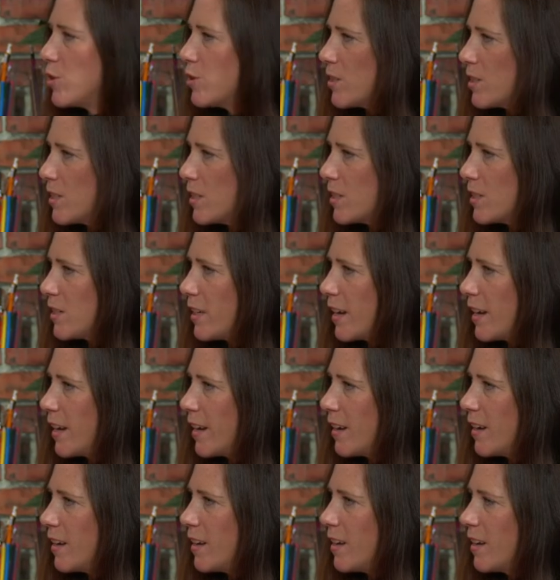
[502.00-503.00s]
you're
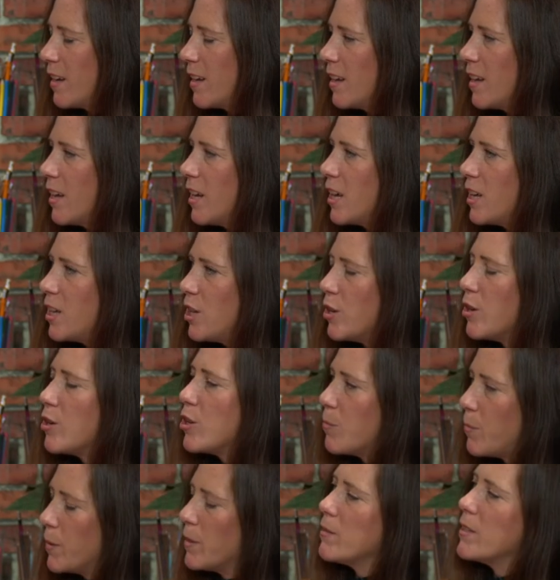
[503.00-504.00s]
studying, you know,
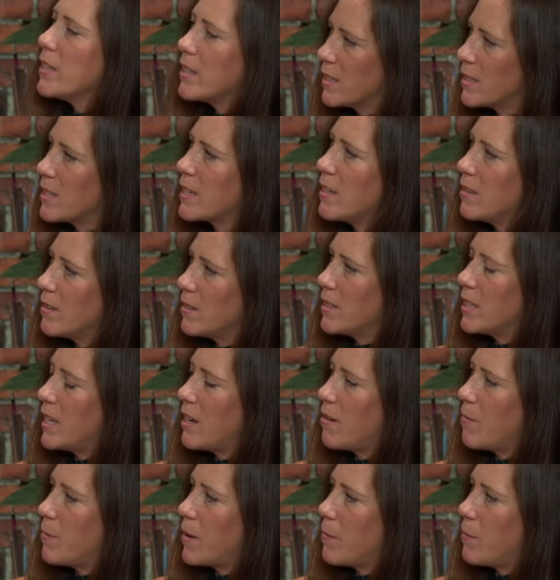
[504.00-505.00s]
you're building skills
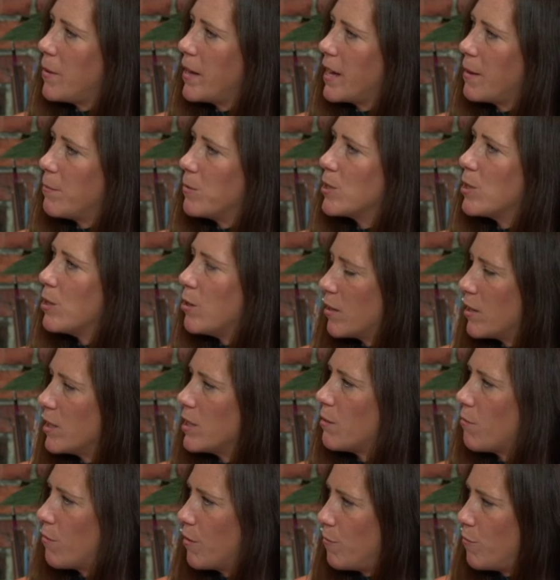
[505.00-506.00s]
here about being able to look at
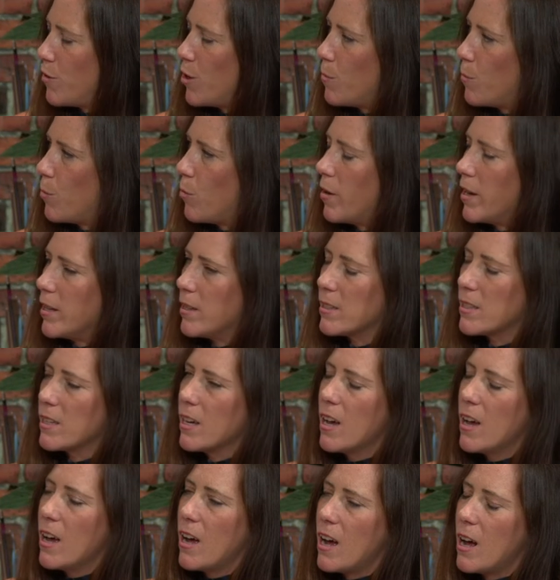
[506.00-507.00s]
different viewpoints.
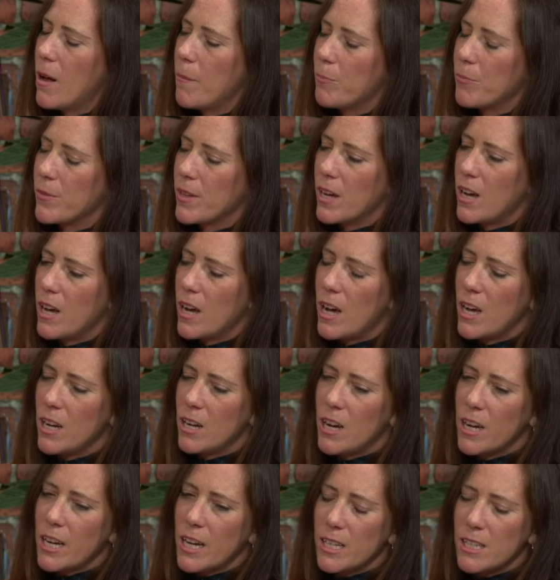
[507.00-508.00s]
Um, and
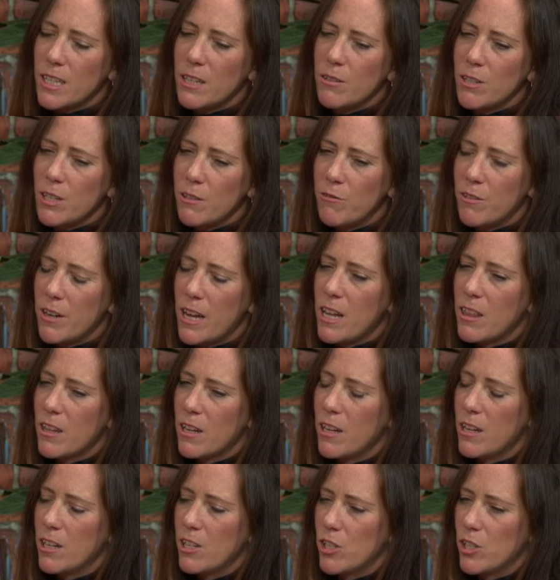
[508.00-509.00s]
I guess there are different
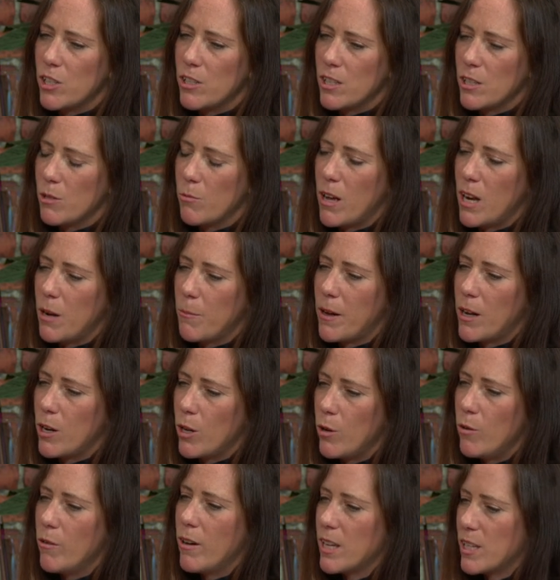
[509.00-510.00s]
ethical issues as well about
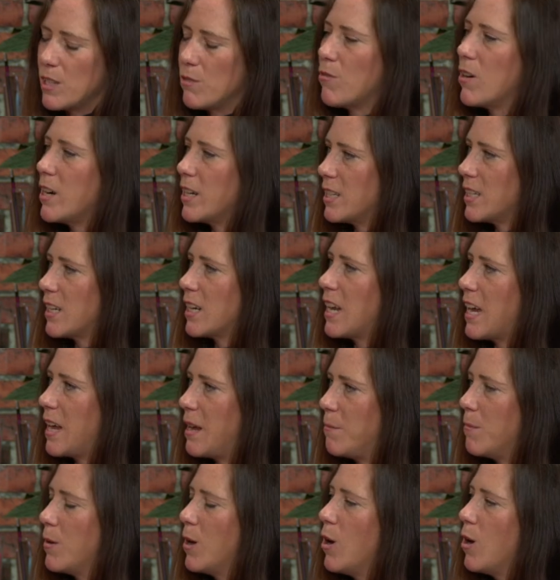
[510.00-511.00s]
who has a right to
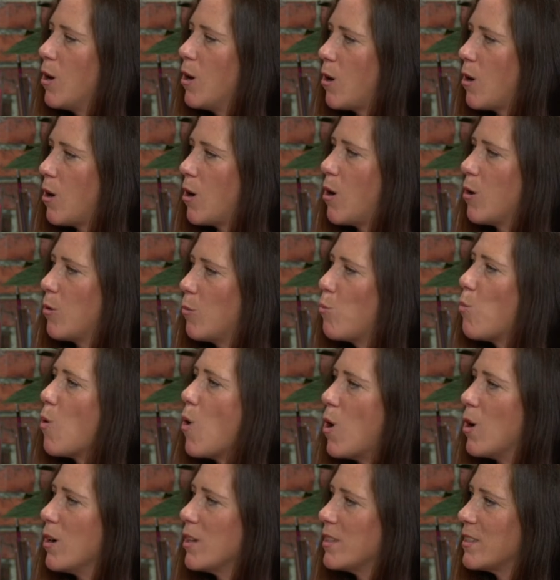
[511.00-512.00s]
claim on
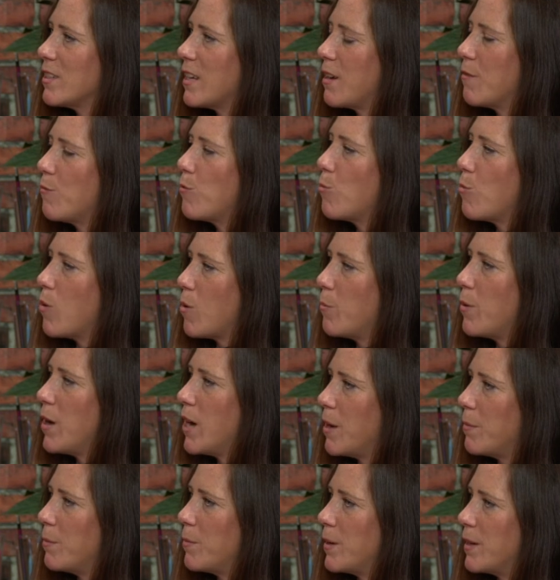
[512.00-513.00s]
what and for what
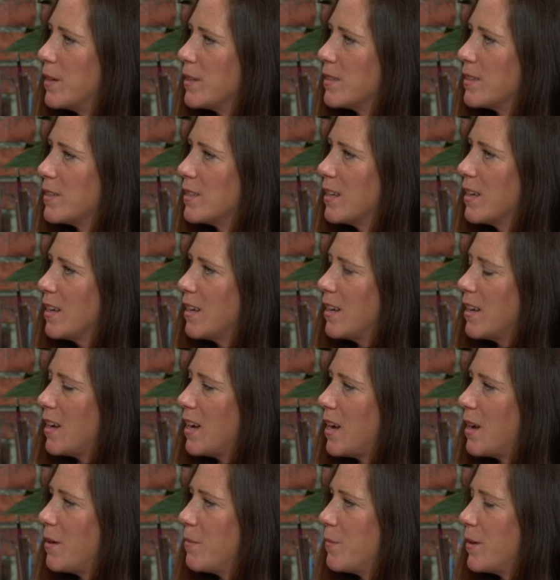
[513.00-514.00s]
purpose,
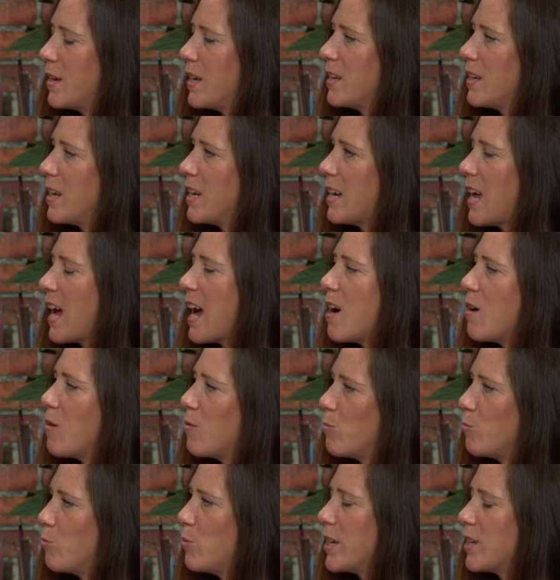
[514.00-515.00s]
um, and, and
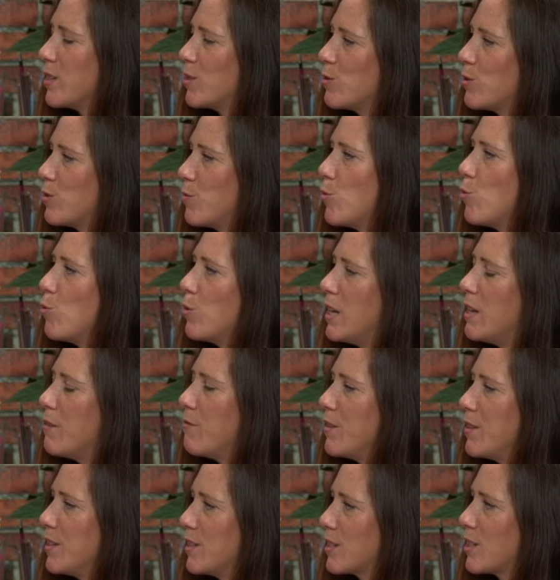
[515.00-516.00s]
how we can sort of all live
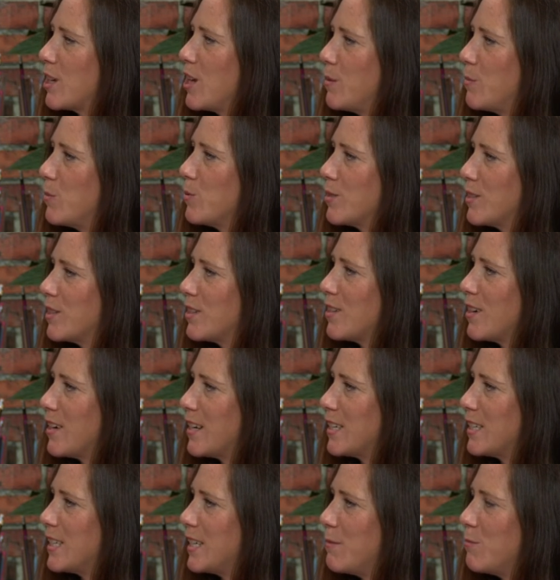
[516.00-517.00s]
in this global
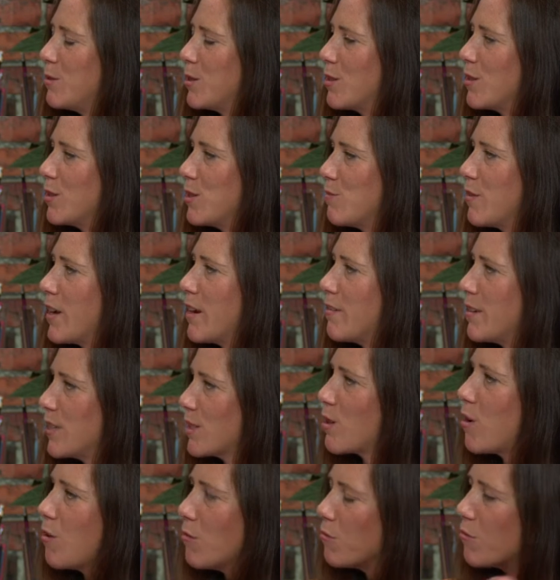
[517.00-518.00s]
society with those various
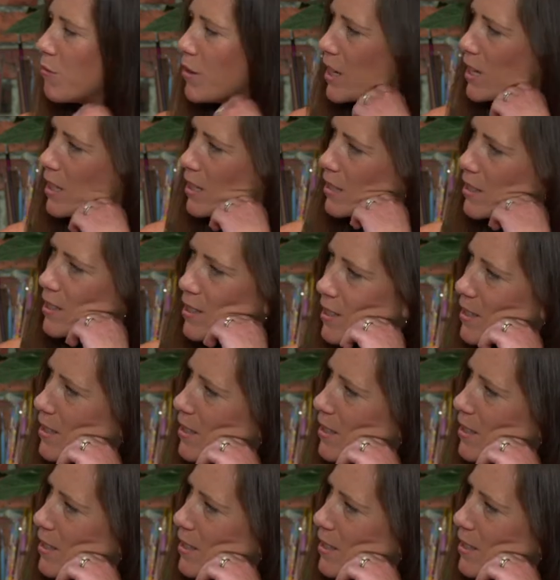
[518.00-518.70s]
conflicts.